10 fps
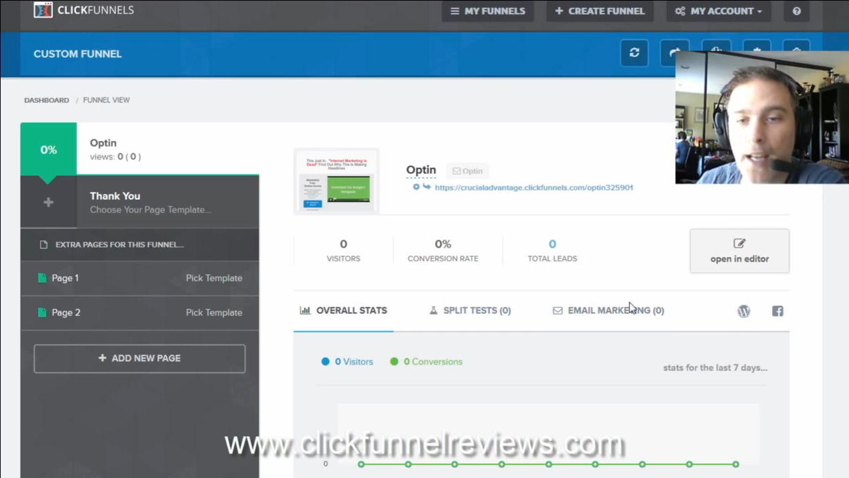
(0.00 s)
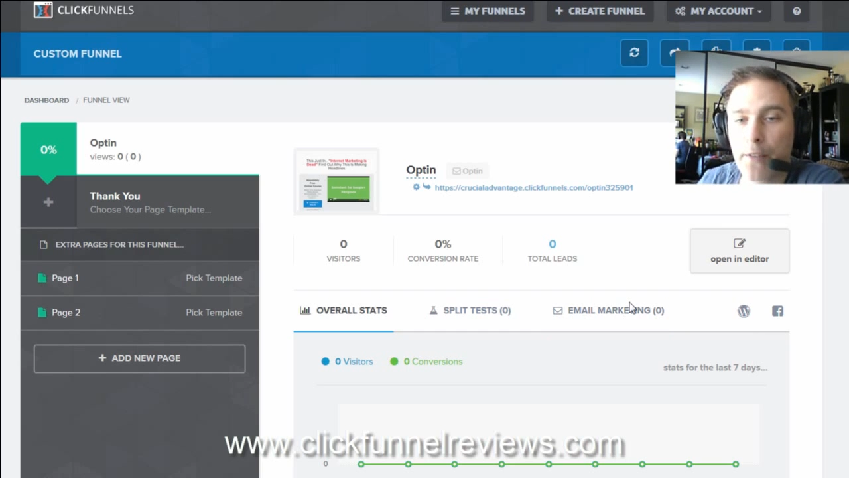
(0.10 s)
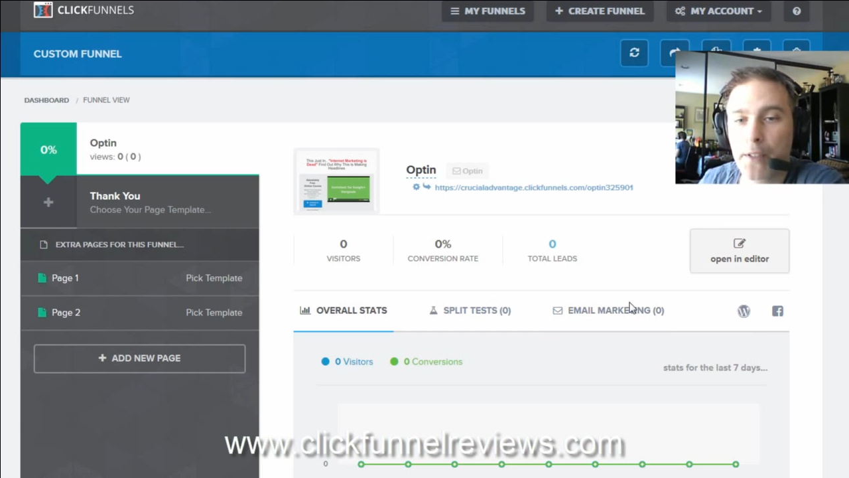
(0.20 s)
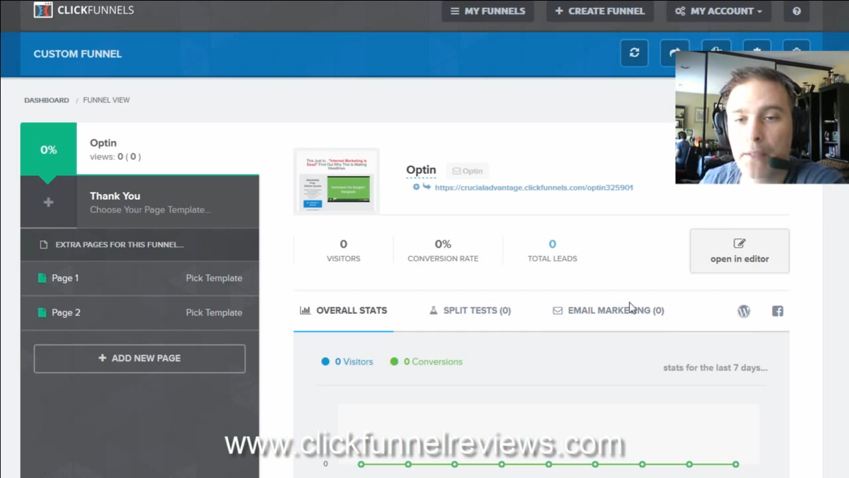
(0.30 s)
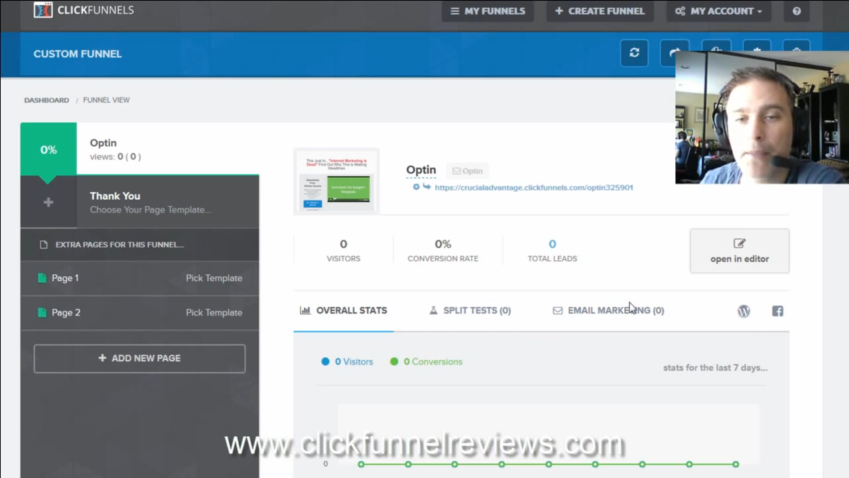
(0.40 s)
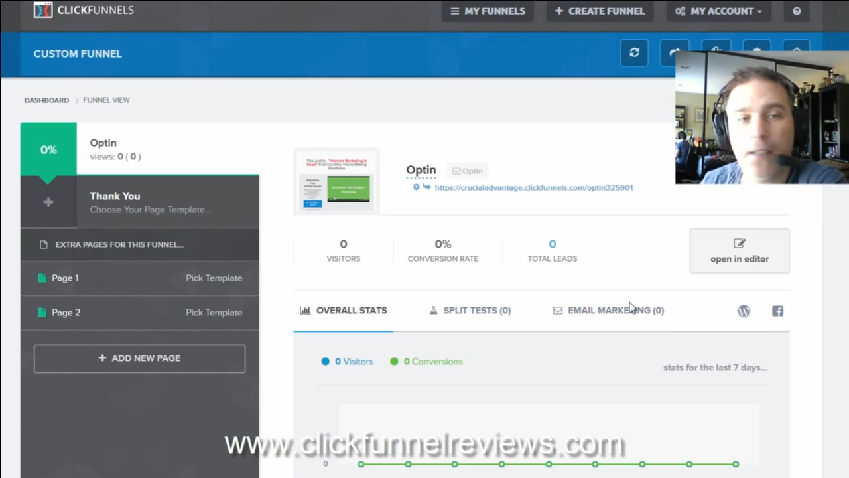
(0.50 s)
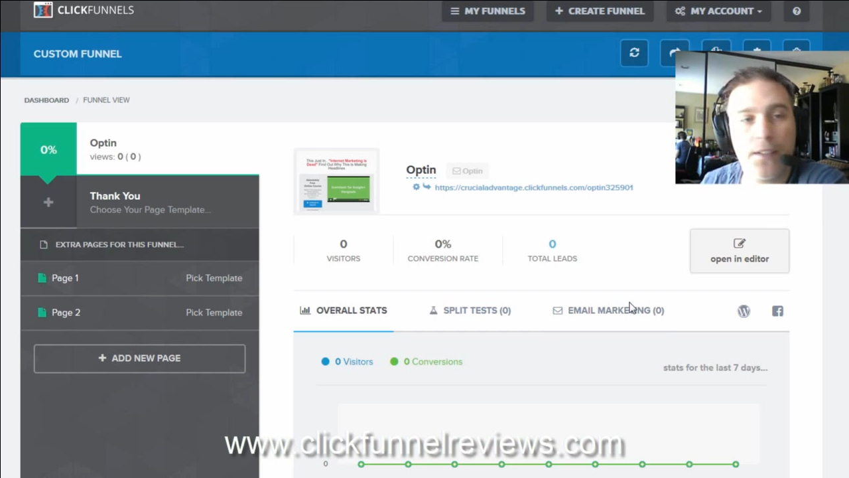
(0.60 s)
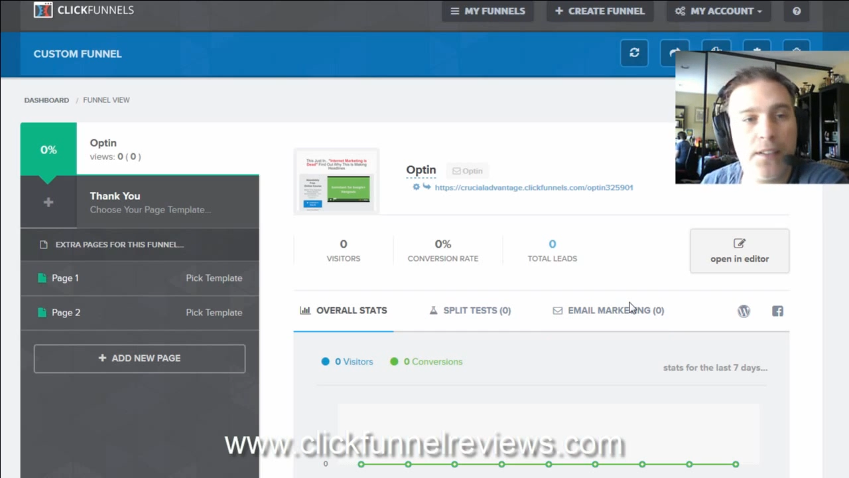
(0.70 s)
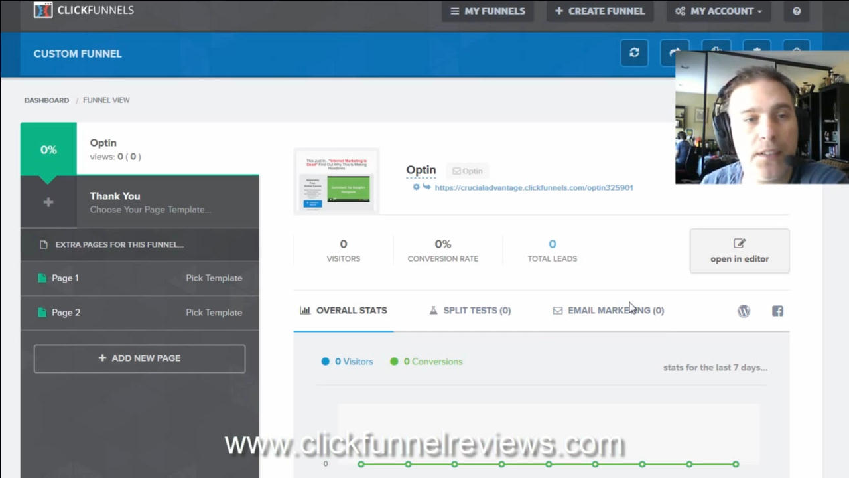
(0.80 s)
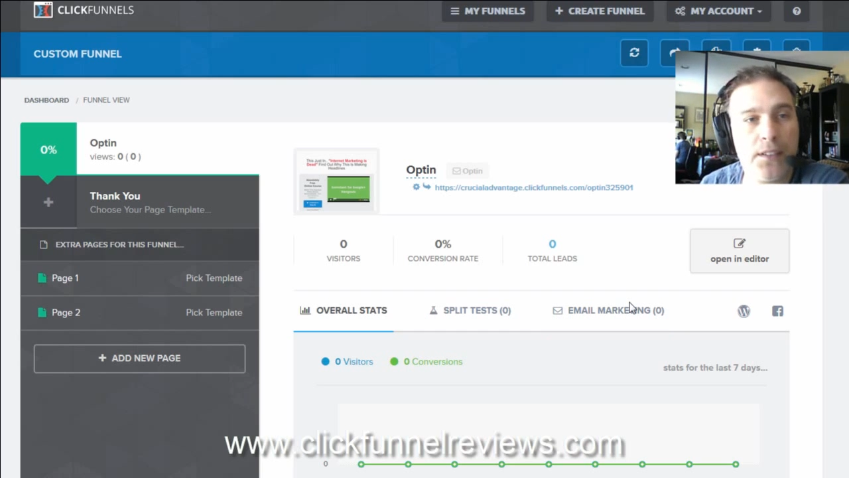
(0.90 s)
have an email
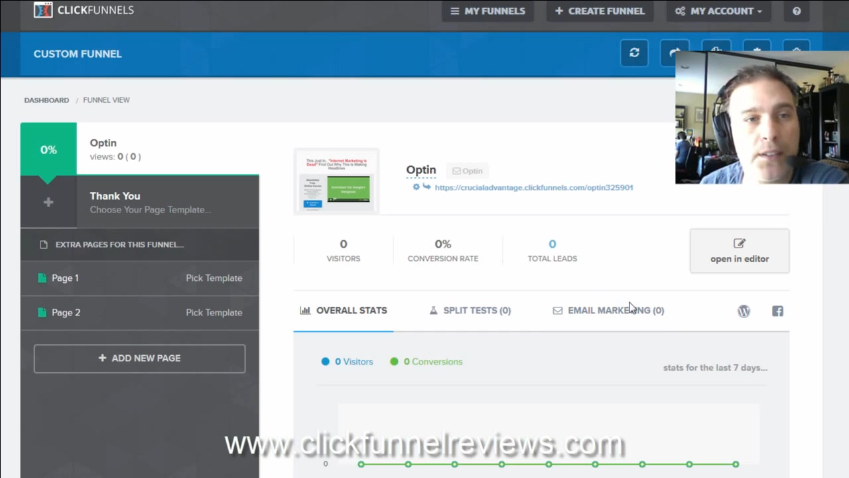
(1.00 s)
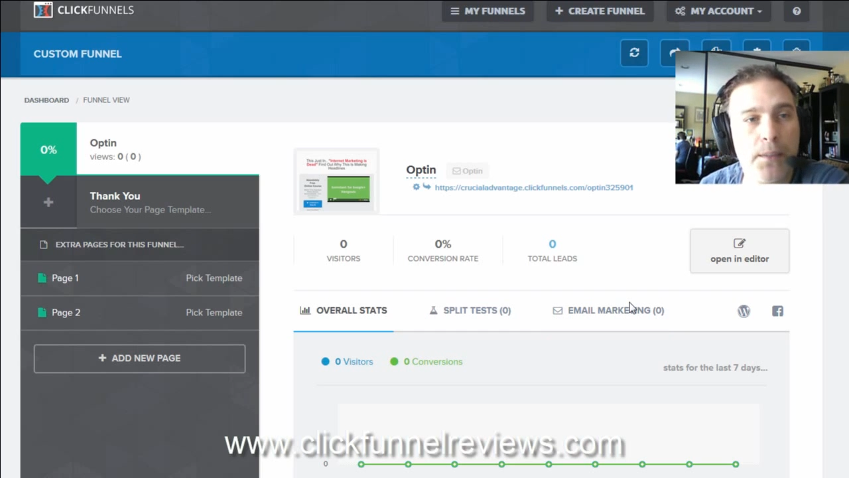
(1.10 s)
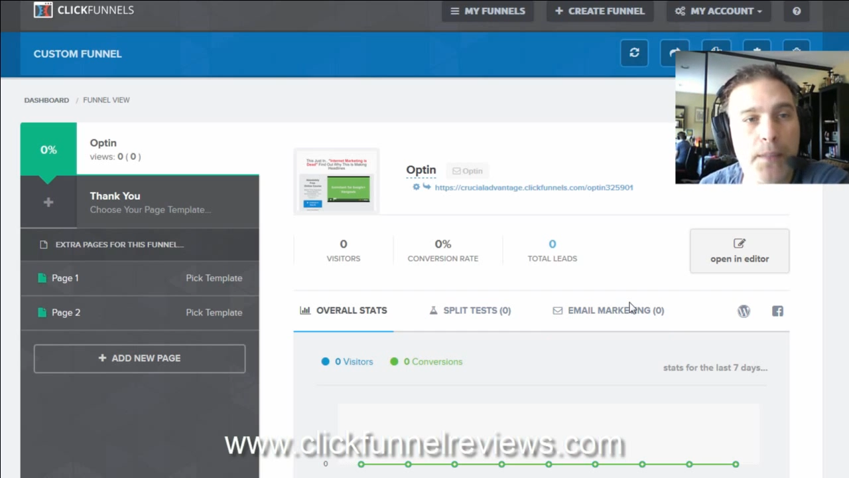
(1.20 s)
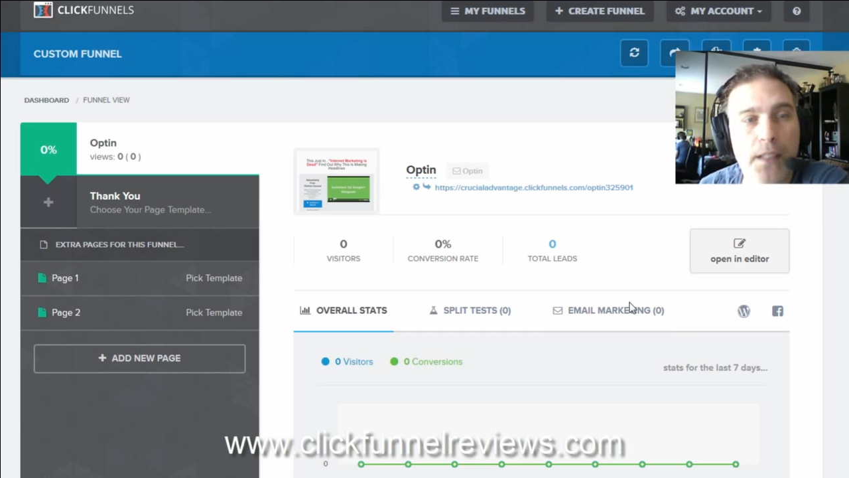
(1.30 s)
system,